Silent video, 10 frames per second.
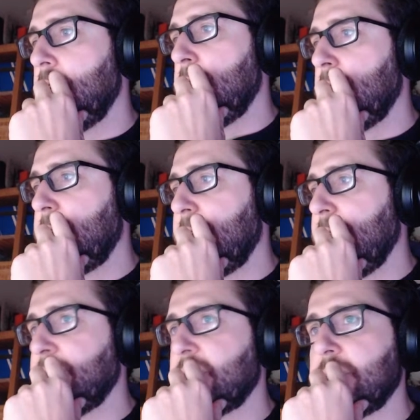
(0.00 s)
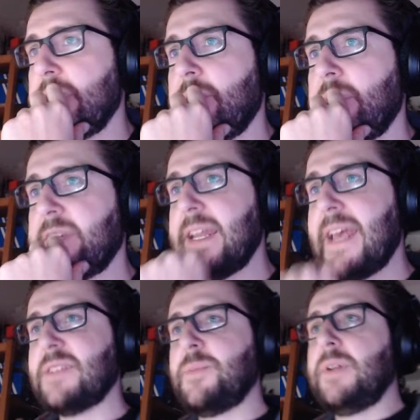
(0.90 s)
Okay, so now we have an
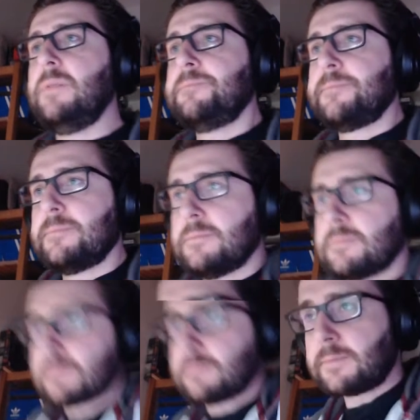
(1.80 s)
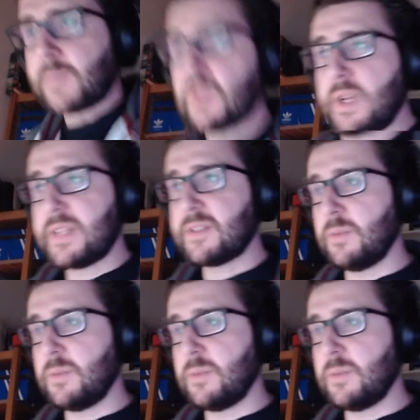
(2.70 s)
S pill. So that's going to be